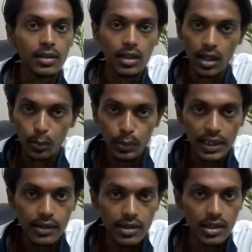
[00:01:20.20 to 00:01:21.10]
the
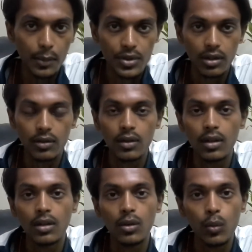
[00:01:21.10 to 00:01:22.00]
complete description,
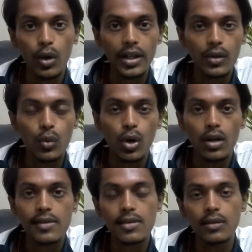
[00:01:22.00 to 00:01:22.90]
what it
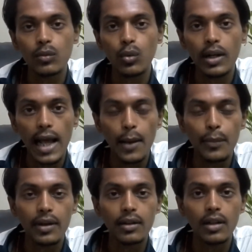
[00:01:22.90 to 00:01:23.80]
was, what
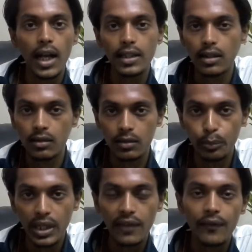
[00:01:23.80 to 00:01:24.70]
happened, and the
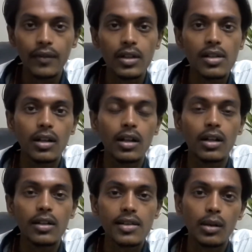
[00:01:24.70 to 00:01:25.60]
brief
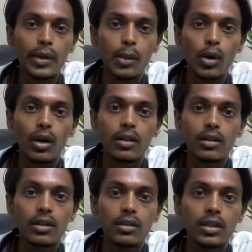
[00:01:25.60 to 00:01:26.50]
summary about
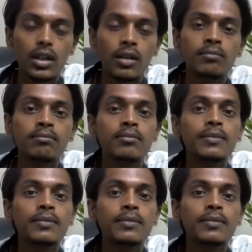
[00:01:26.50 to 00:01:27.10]
the